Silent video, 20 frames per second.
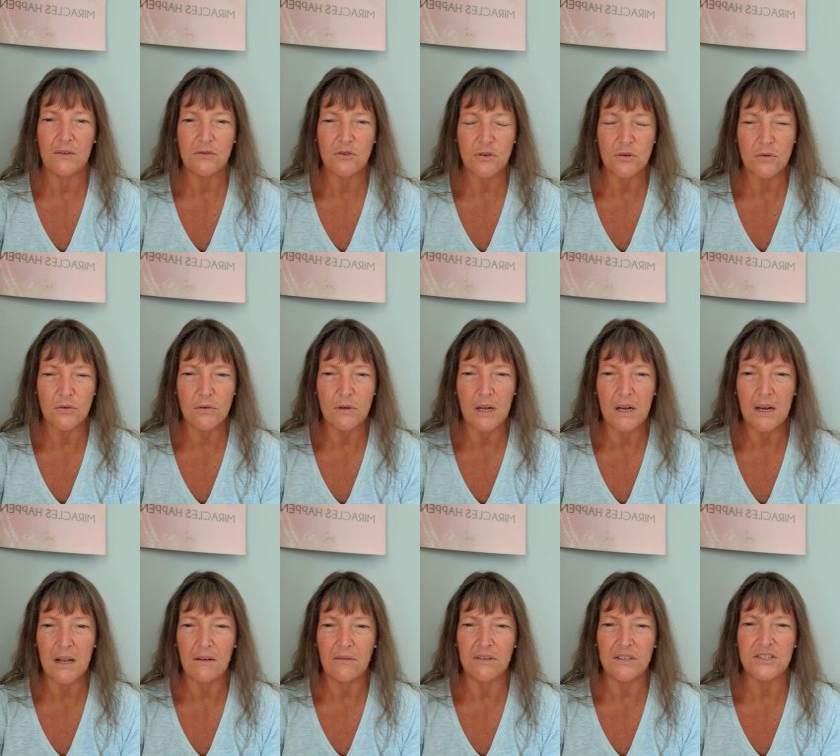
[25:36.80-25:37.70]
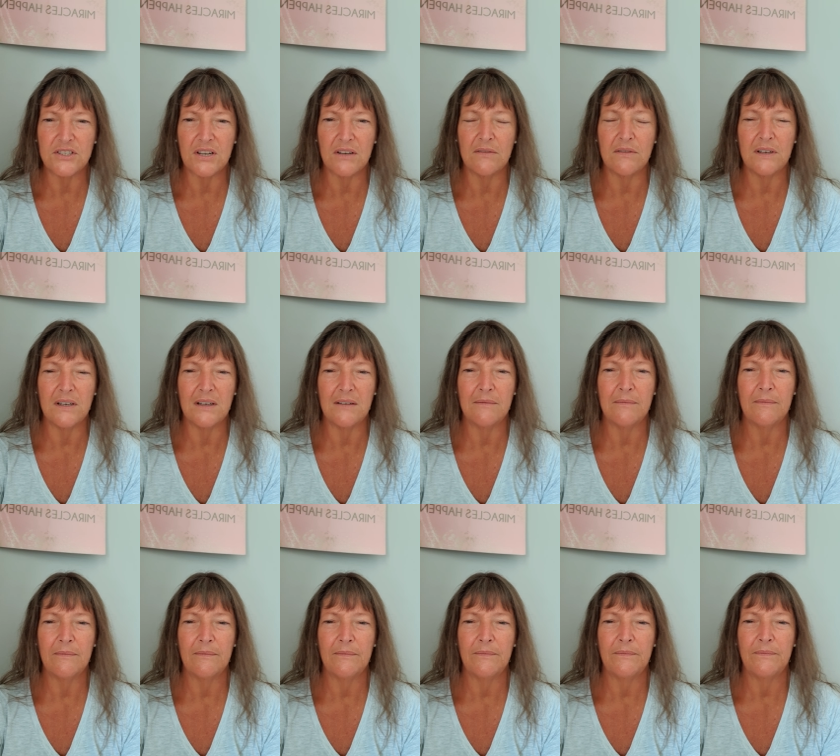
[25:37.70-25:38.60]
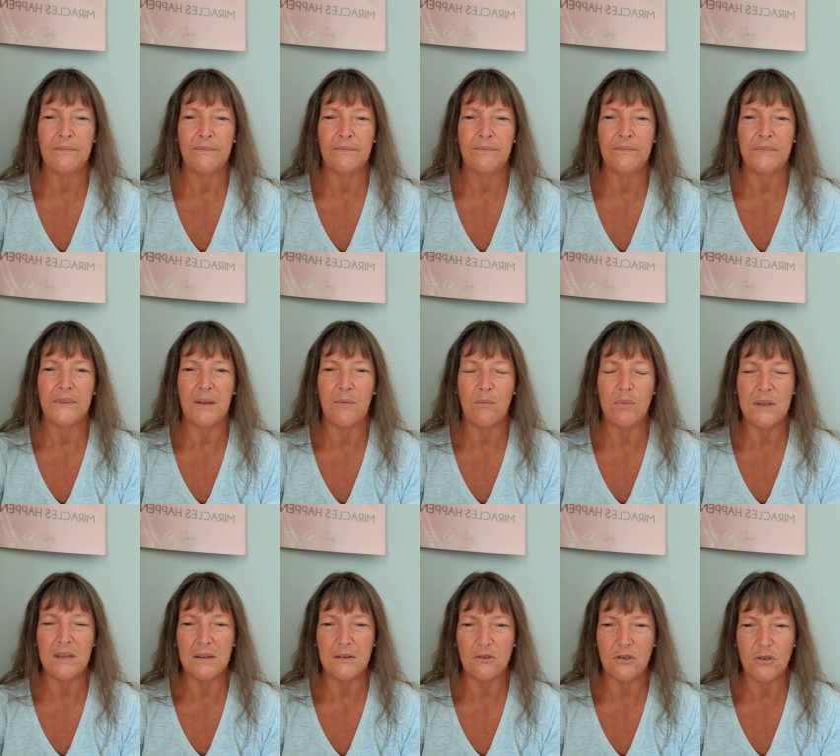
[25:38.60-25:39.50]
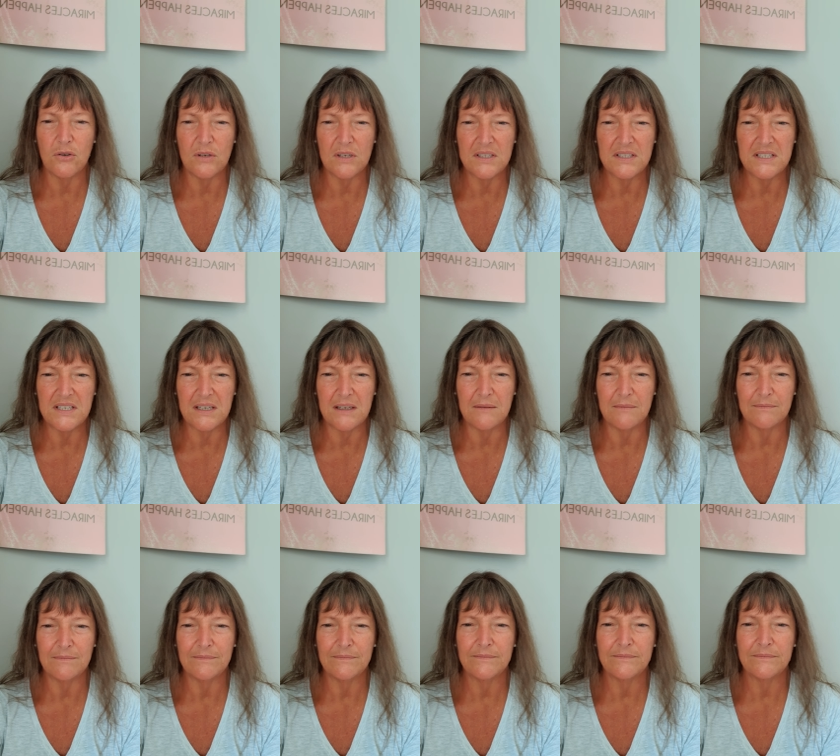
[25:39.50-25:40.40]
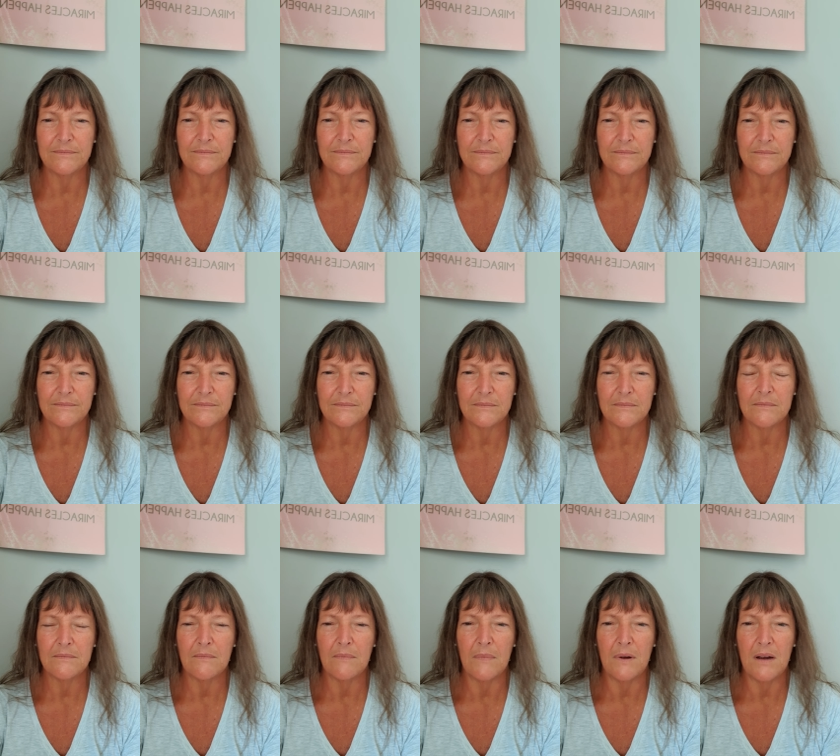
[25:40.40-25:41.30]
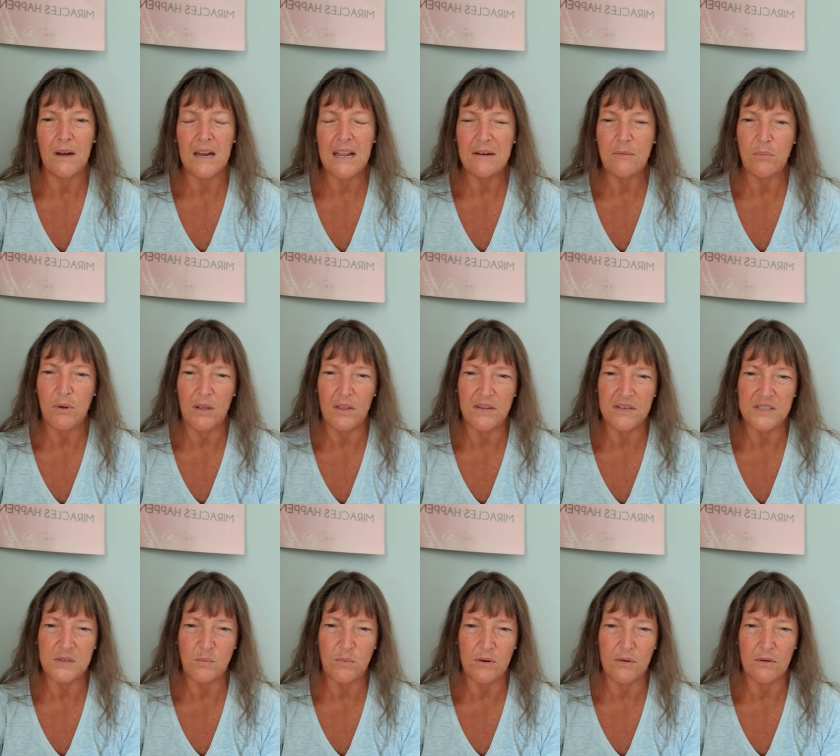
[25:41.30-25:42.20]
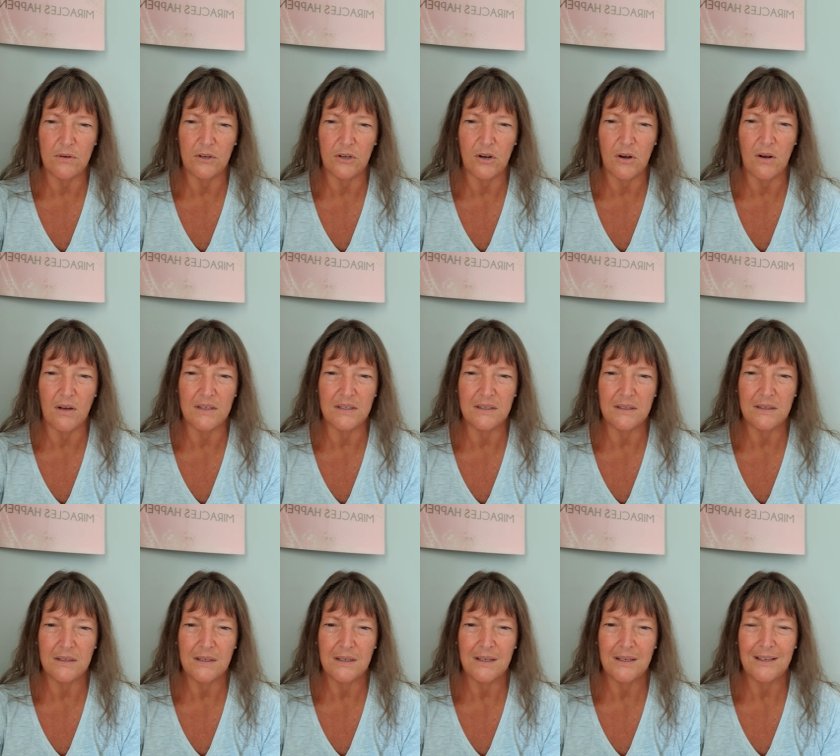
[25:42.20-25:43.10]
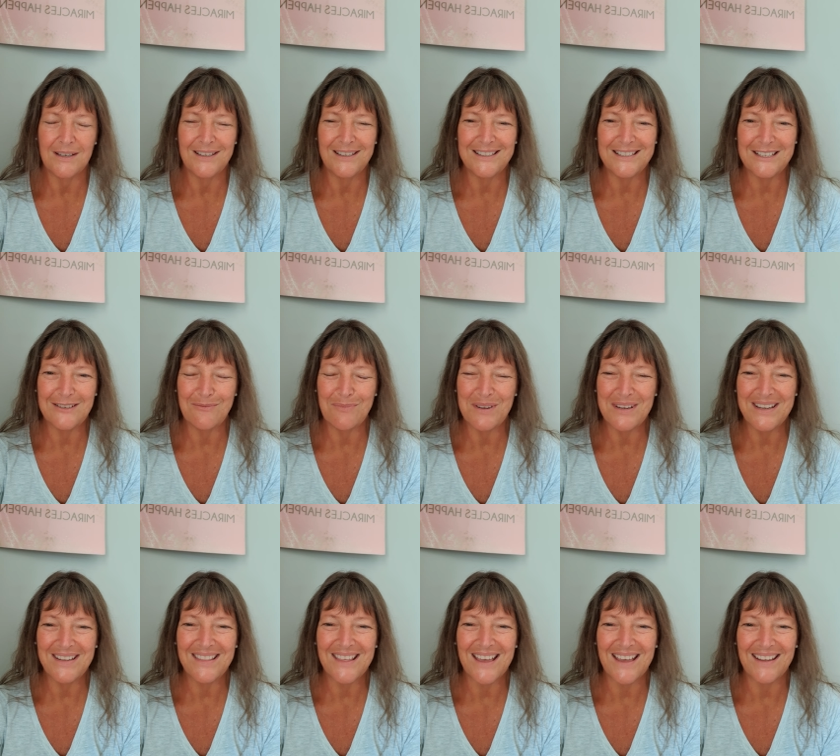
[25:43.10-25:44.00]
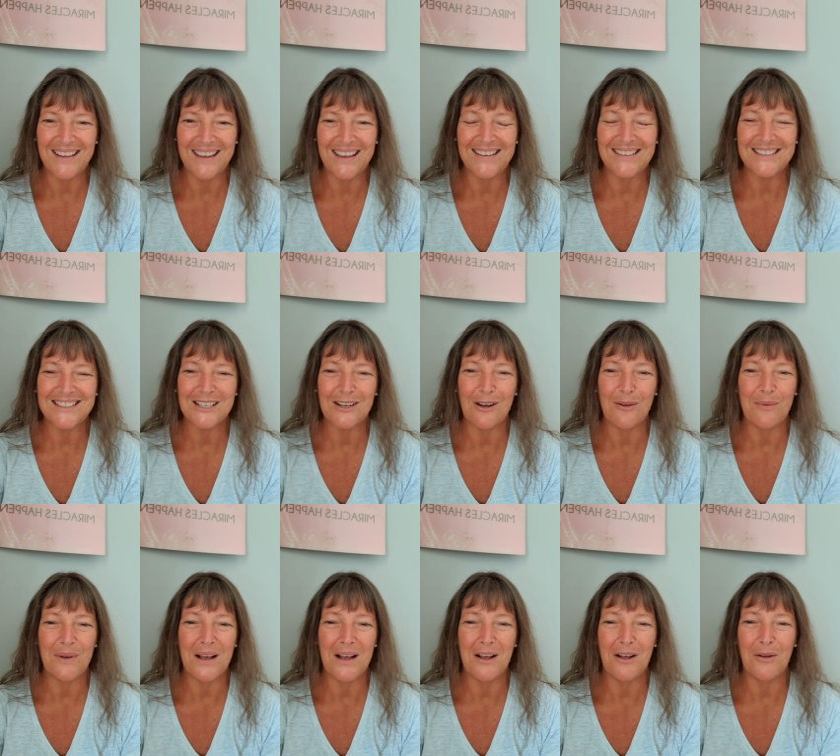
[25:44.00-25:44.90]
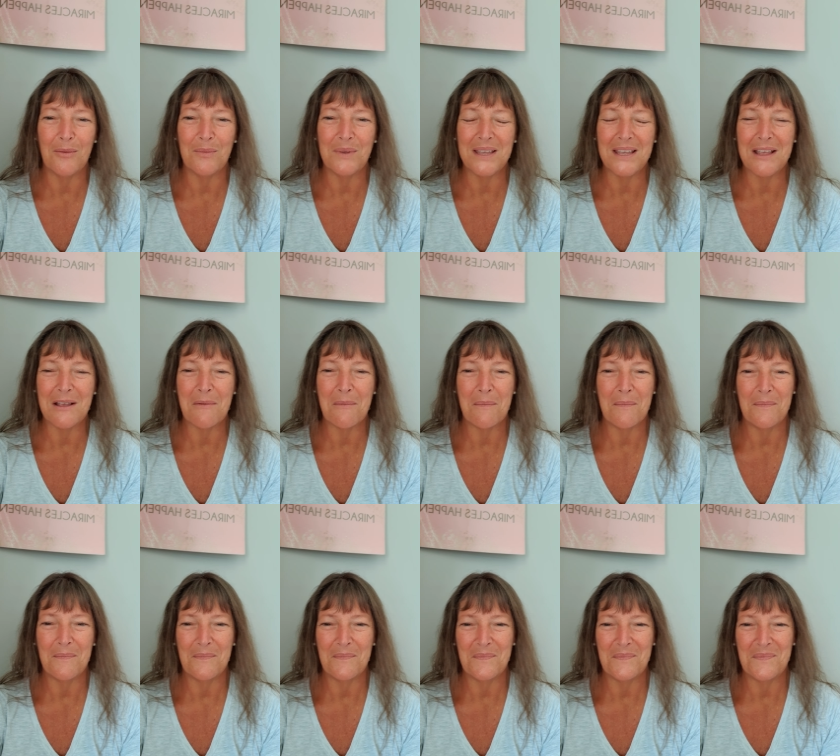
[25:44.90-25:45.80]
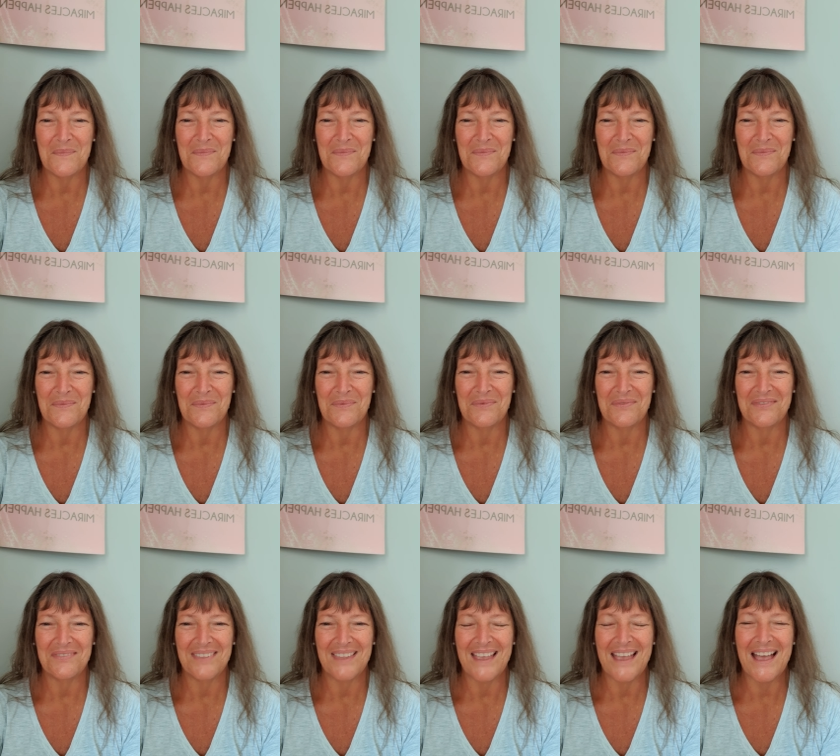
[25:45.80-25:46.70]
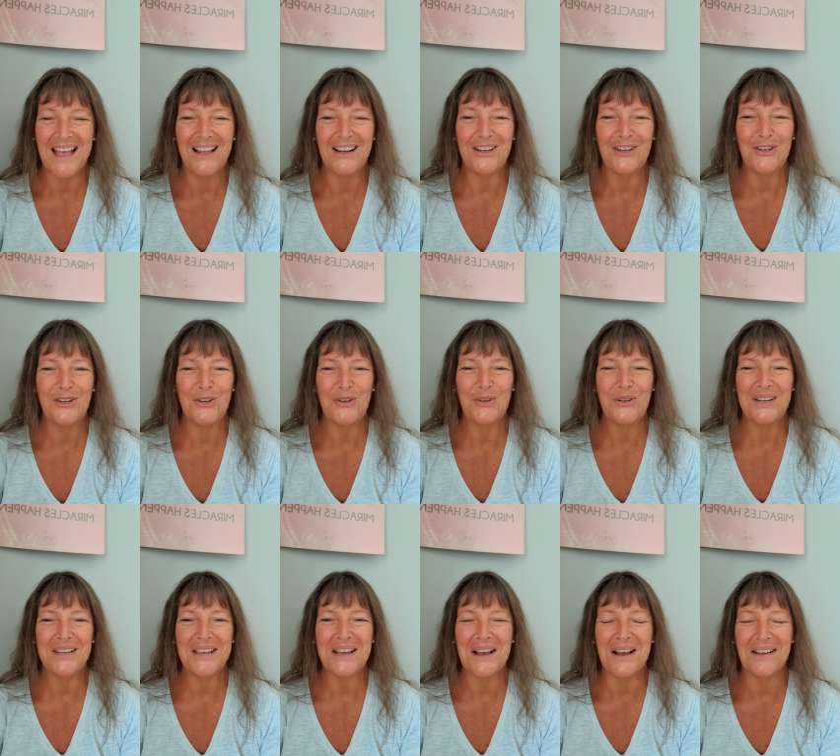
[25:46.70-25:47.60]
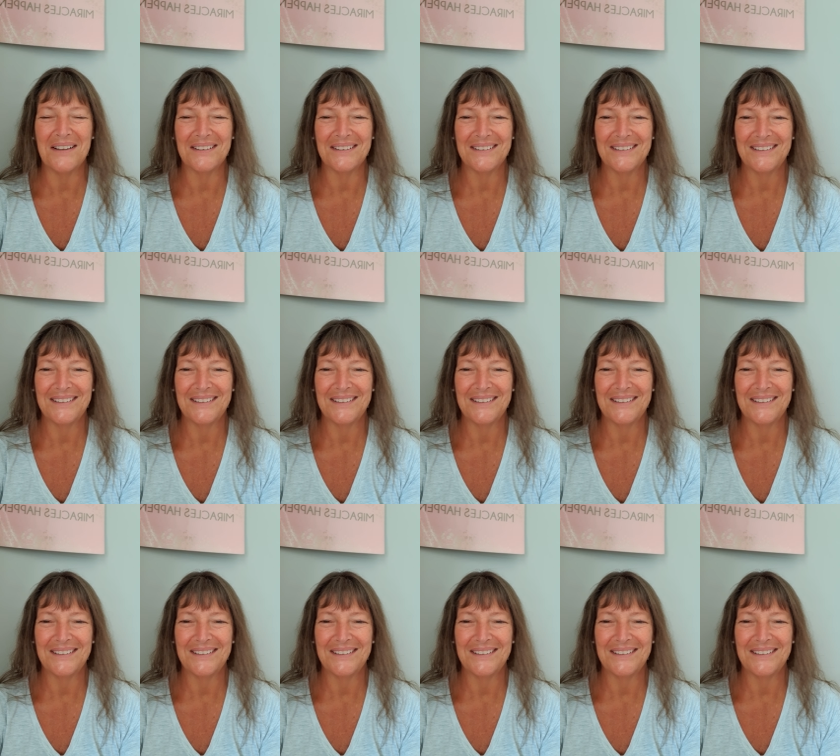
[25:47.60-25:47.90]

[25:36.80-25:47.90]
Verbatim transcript: truly love each other and be in unity, led by the Spirit of God, to be that end time army. Hallelujah.